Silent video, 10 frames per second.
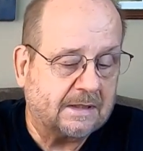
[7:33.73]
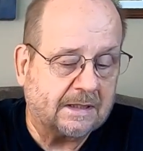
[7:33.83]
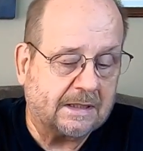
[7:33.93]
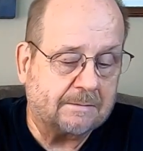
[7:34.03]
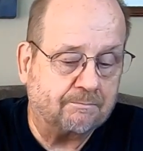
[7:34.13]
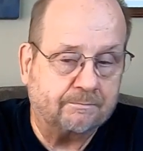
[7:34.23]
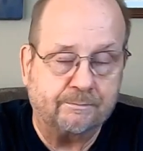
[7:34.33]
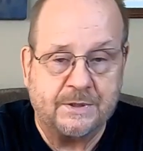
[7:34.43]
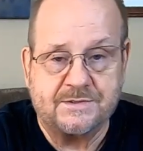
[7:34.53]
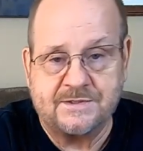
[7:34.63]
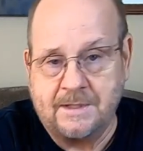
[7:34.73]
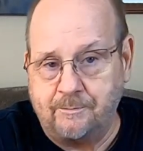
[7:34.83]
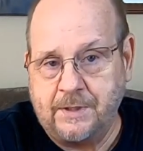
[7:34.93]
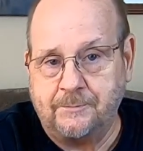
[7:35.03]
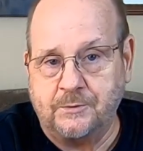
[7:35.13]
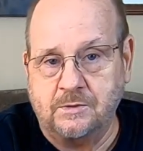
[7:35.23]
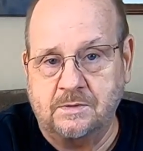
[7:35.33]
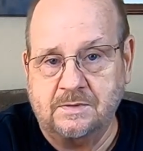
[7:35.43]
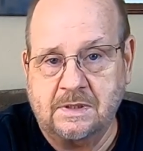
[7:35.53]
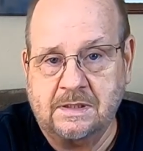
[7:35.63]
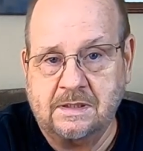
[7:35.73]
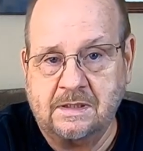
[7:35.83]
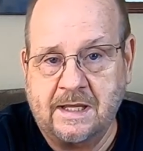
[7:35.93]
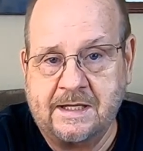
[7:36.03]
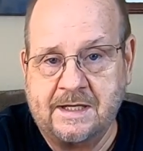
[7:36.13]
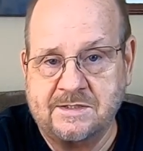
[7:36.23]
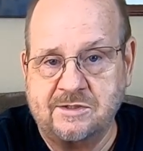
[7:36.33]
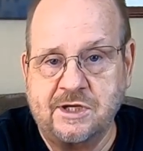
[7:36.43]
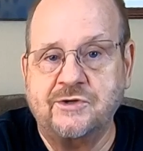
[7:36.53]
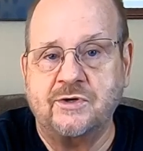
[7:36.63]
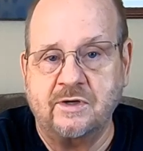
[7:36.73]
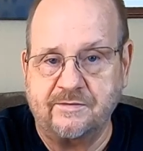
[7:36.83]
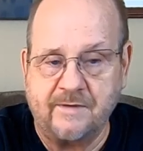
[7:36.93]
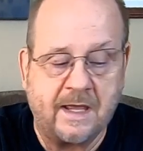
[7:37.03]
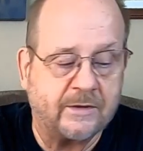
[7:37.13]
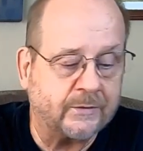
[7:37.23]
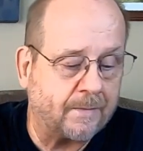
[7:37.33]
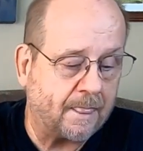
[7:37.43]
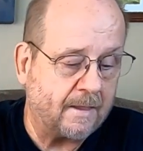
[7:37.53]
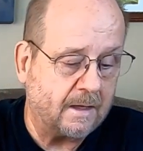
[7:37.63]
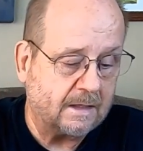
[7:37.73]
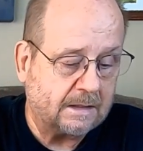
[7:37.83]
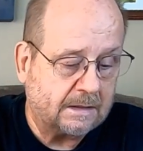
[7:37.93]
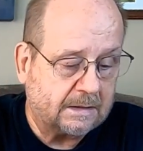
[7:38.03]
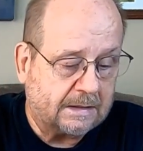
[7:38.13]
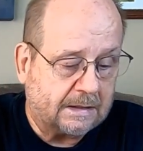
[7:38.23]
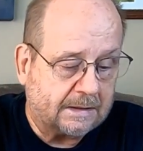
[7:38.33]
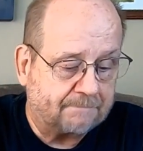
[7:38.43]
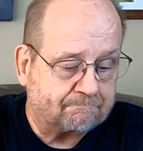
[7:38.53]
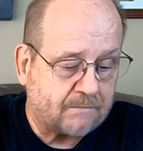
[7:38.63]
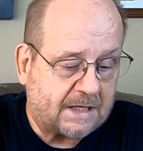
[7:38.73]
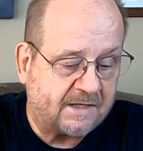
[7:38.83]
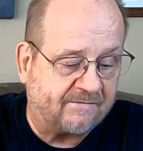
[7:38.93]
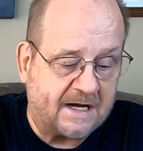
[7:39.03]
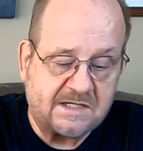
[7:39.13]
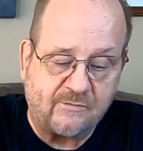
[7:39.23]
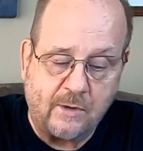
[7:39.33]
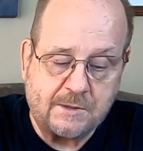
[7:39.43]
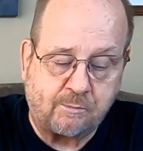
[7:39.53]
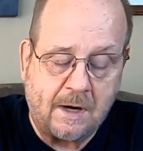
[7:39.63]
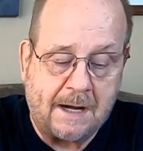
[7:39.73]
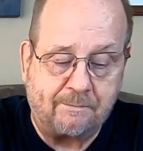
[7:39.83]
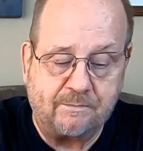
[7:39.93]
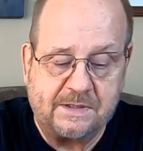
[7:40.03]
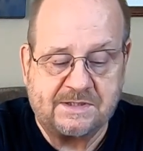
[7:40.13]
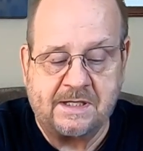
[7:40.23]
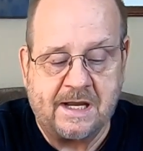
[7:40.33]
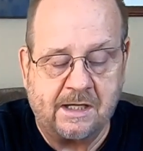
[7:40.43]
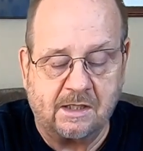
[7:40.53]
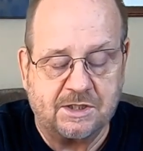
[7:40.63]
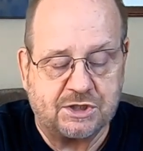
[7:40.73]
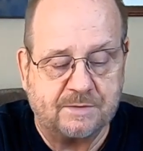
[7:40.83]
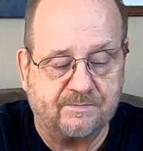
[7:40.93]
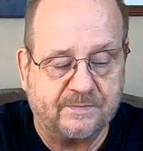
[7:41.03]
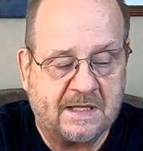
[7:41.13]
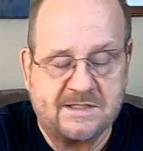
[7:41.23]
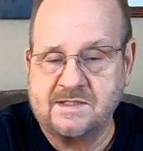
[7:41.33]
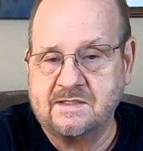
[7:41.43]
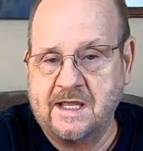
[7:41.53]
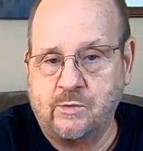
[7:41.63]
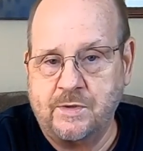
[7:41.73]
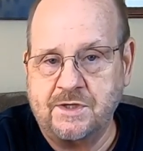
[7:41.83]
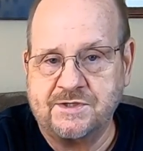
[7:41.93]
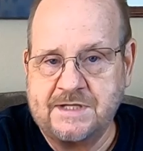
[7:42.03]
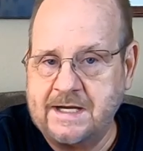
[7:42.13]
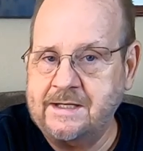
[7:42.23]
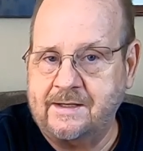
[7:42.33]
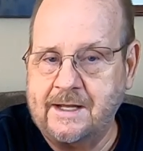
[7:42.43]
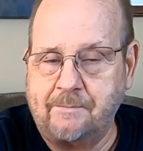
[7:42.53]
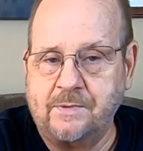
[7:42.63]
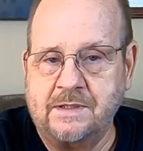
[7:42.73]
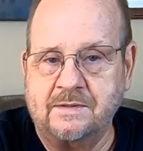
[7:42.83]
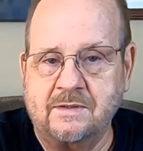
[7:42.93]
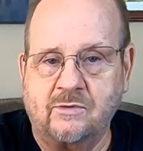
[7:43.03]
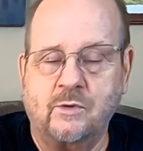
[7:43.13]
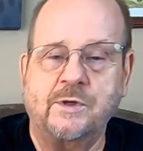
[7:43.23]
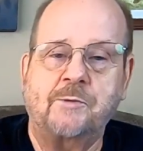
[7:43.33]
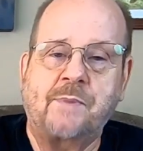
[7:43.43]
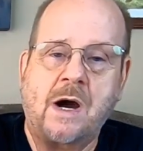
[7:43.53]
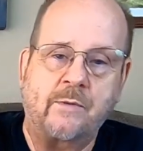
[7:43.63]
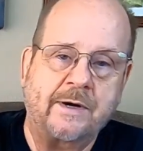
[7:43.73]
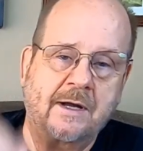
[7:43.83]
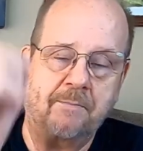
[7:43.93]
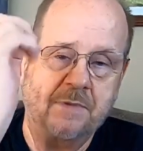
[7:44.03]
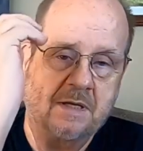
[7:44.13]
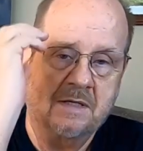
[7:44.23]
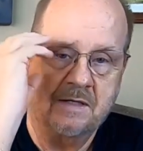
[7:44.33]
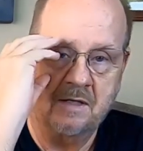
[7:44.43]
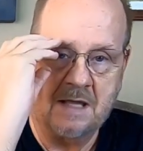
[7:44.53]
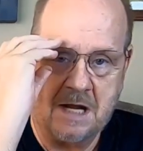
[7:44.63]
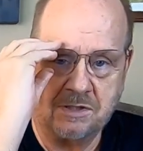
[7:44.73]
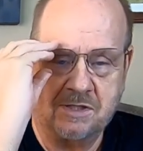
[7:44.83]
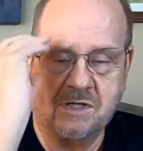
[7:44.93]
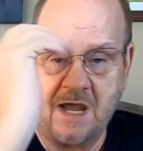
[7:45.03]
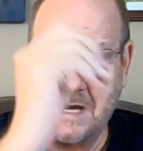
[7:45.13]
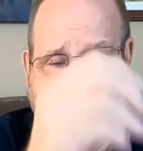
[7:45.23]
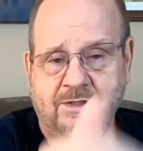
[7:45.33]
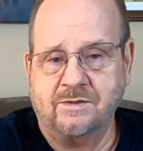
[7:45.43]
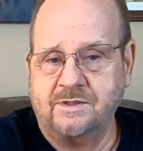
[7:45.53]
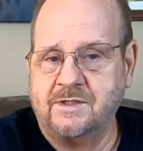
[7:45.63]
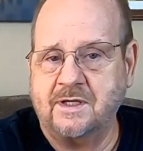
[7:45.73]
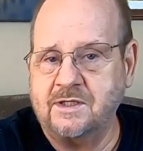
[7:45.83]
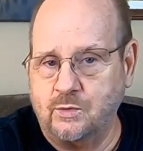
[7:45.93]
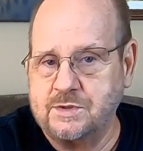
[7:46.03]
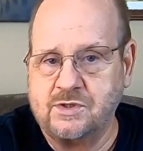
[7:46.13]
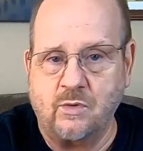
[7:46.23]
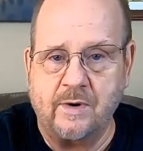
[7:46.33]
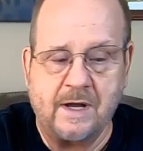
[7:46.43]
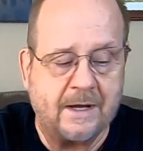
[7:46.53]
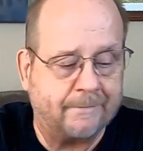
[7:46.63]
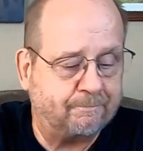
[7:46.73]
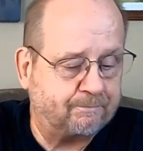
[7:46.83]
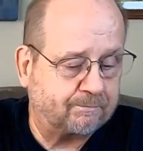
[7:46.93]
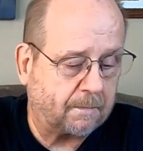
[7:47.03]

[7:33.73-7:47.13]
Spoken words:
But some people like it as a deterrent value. Device voice prompt, it's in English. That's like when you're setting it up or when you're powering it up, it'll actually talk to you and tell you what's going on.